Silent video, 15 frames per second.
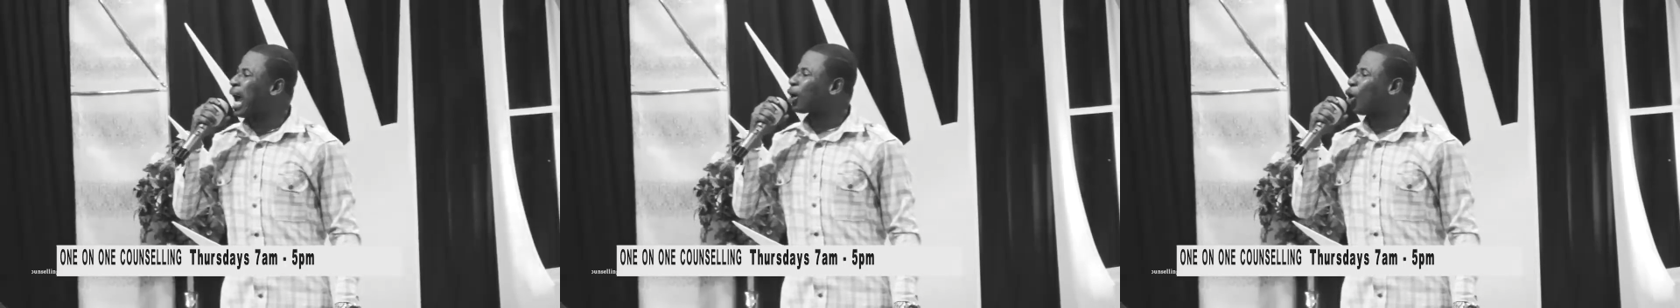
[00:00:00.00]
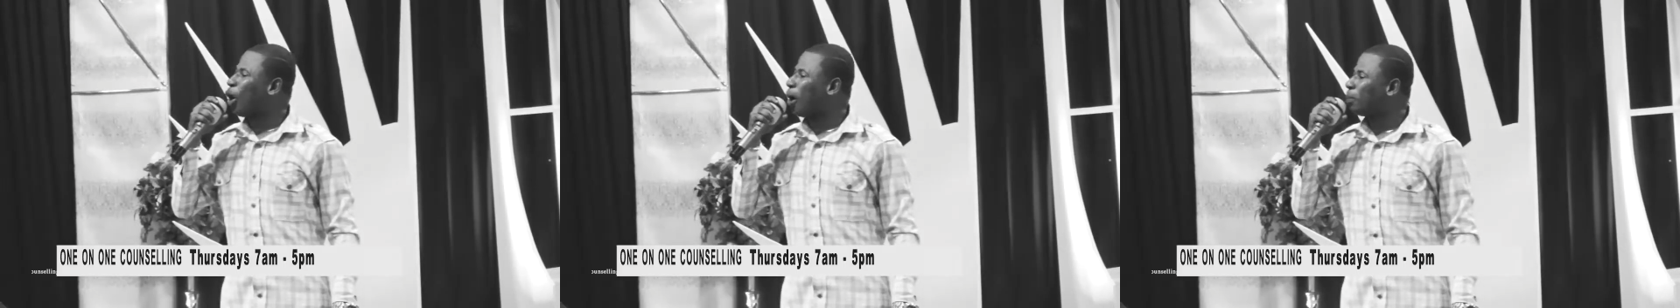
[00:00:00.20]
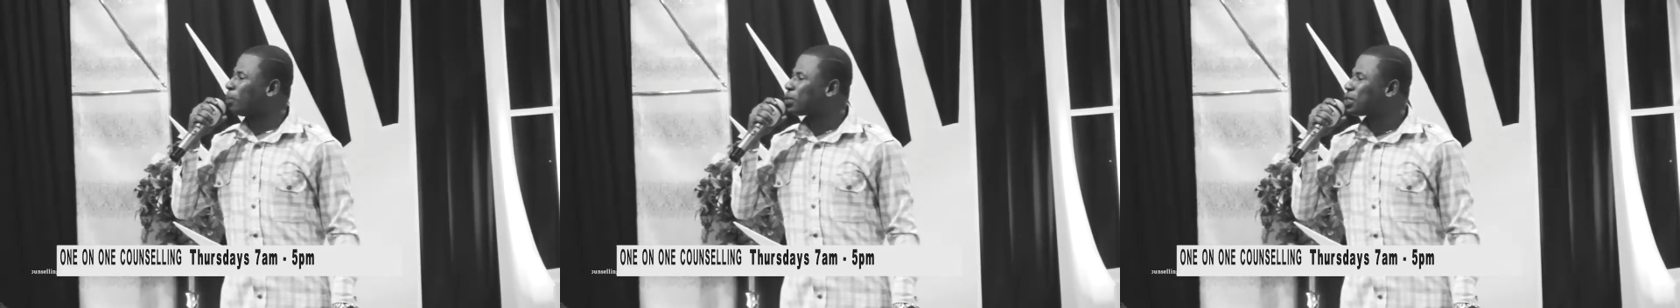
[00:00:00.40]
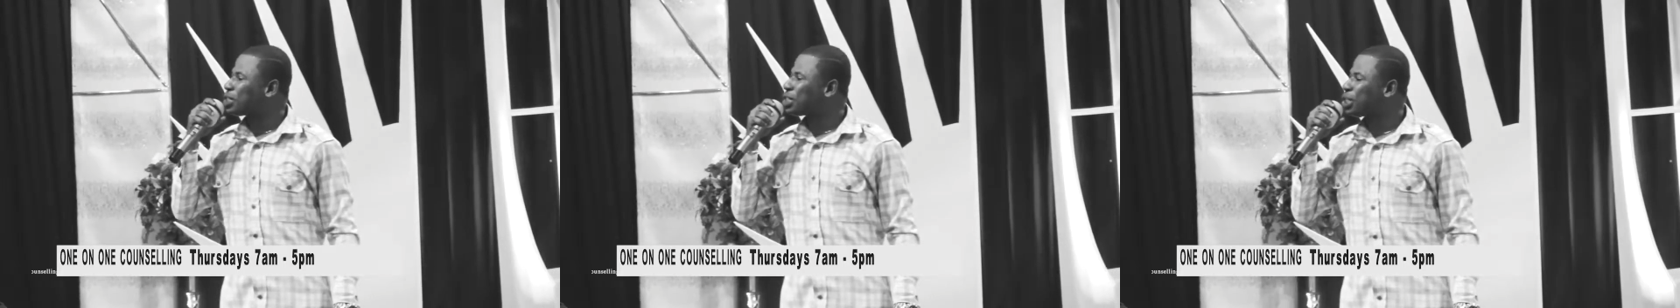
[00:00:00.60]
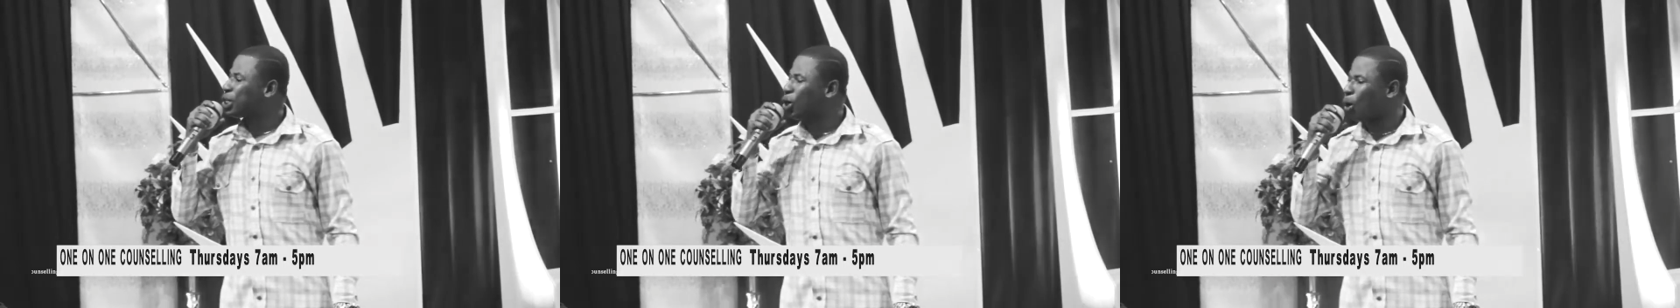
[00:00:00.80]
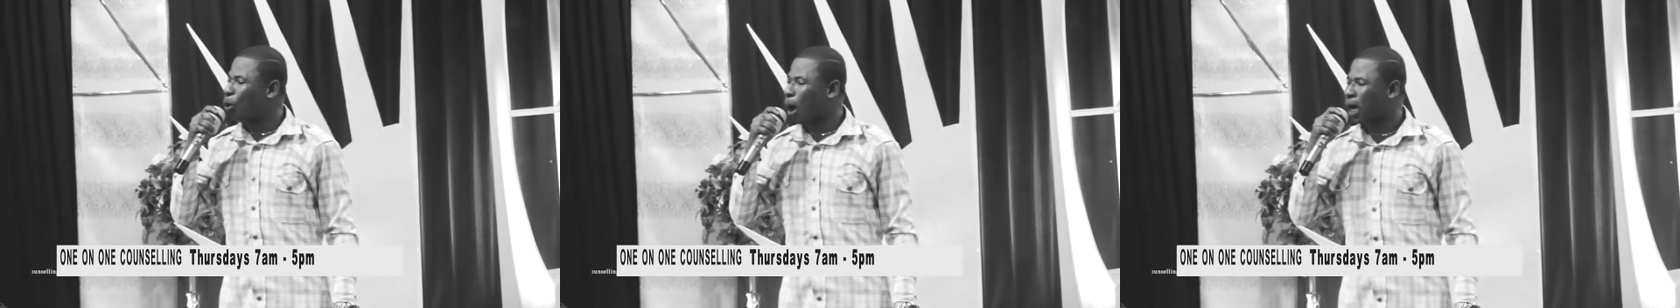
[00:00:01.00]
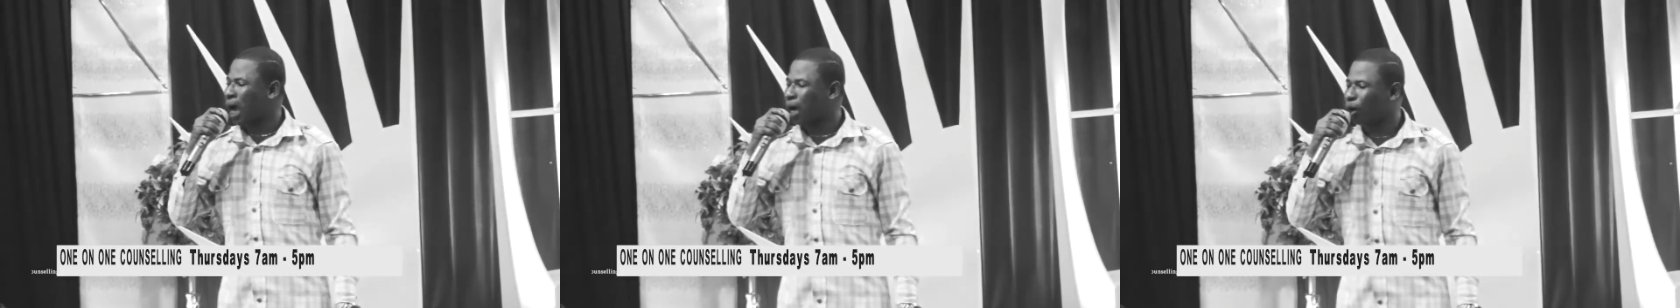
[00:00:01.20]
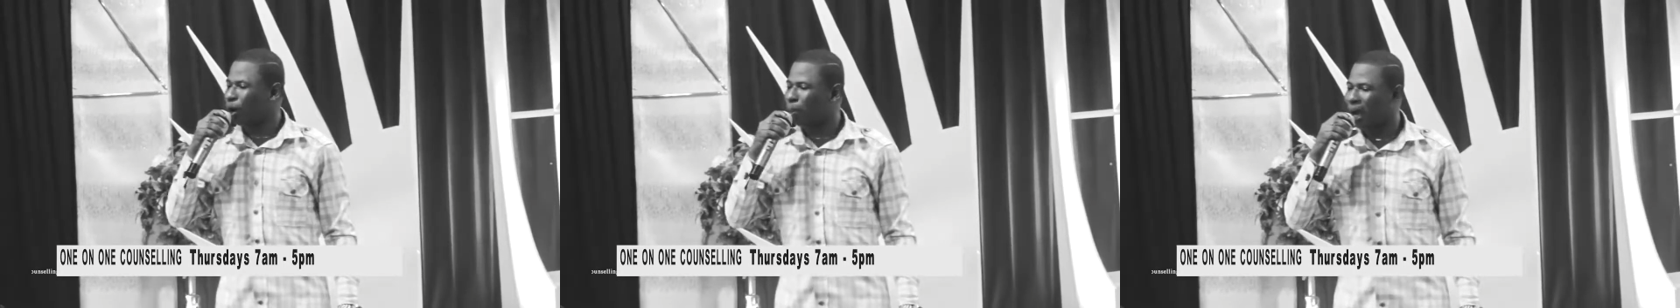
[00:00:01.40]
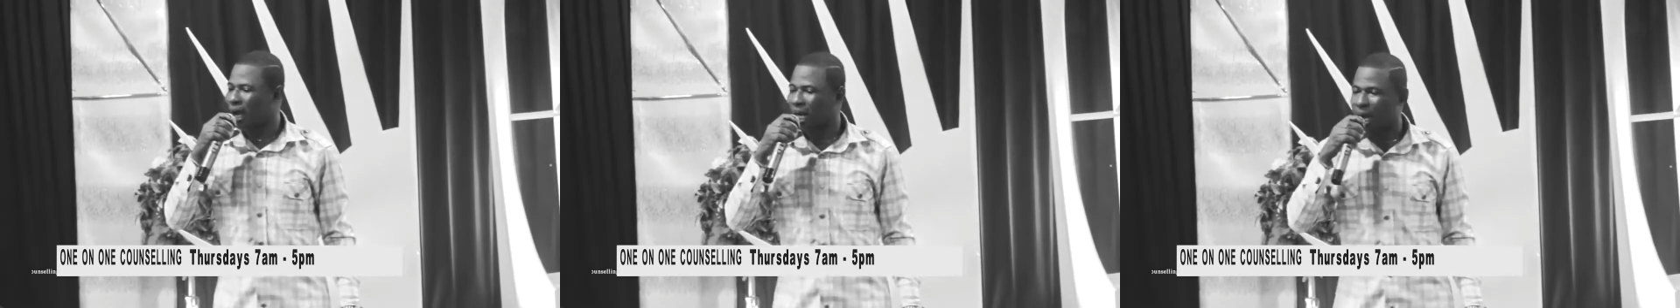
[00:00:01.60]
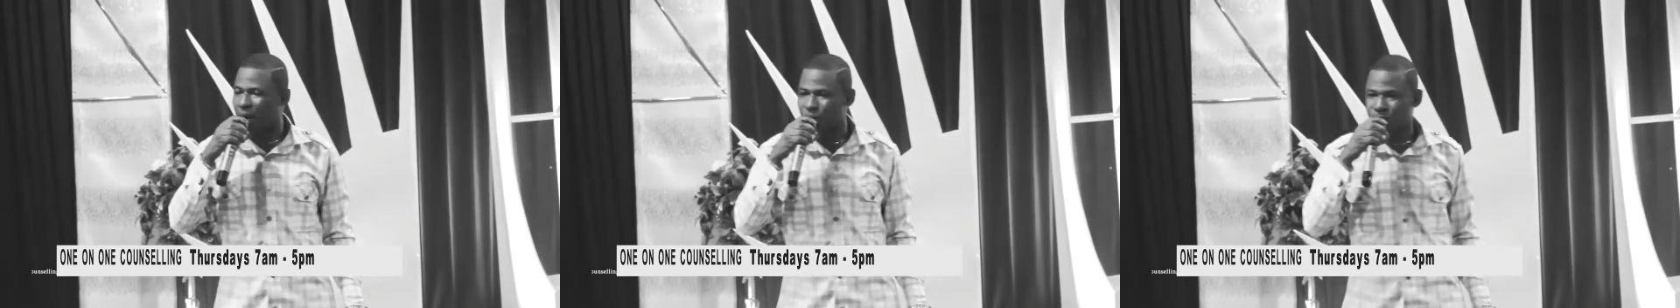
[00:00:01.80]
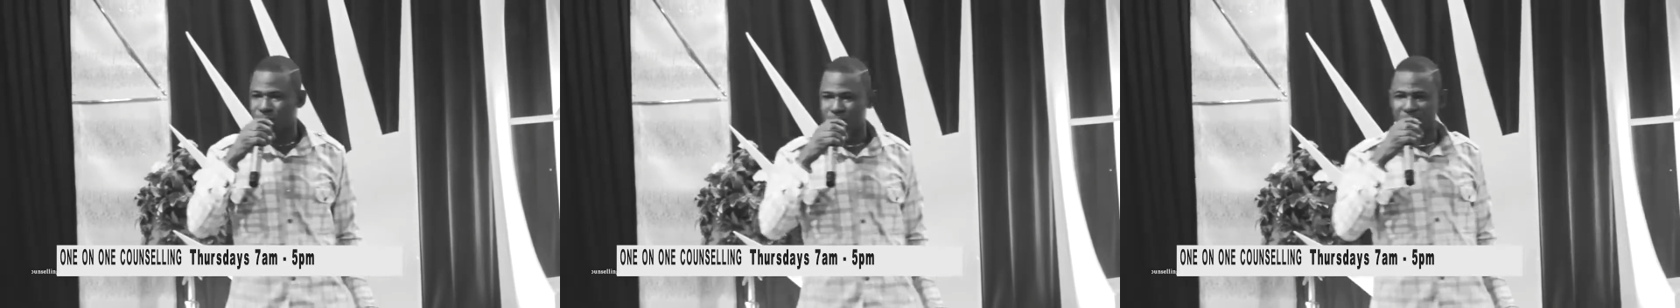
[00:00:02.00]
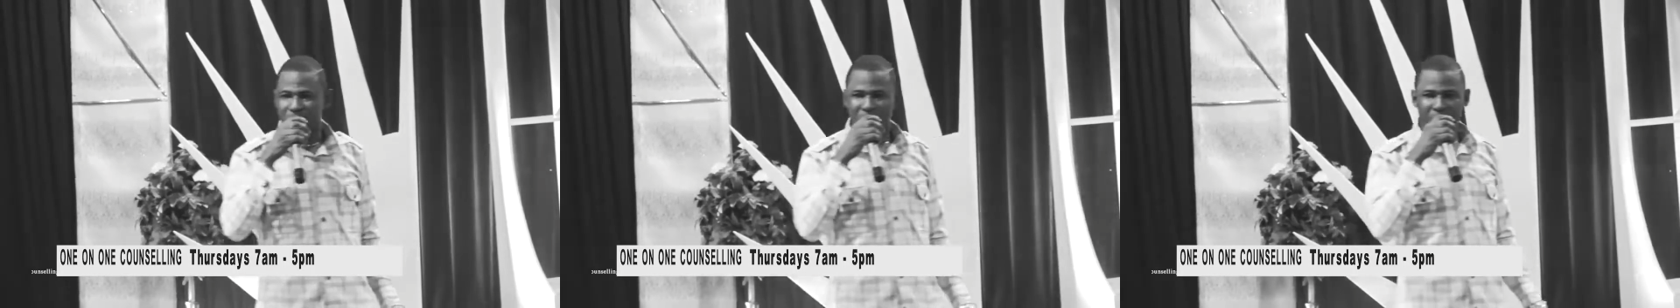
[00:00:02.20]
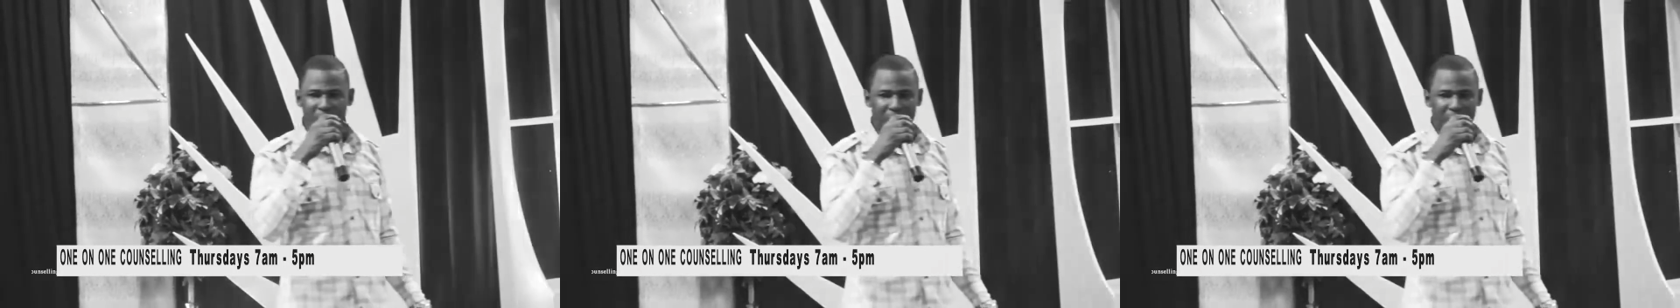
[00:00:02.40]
her come. She go walk her, go back house.